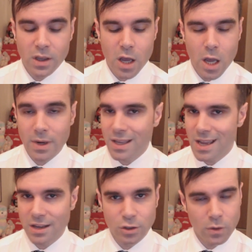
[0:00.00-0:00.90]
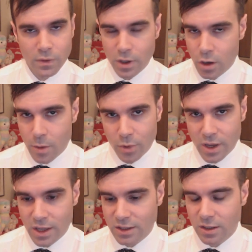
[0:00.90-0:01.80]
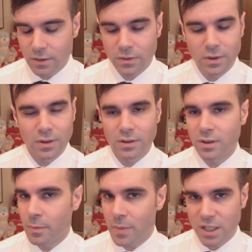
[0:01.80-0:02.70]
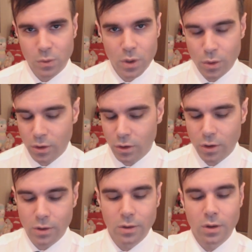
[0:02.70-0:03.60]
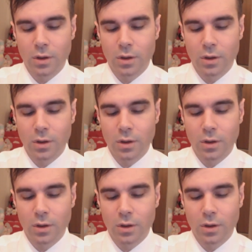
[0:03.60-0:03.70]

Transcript: And again, so very comprehensive. The best way you can learn.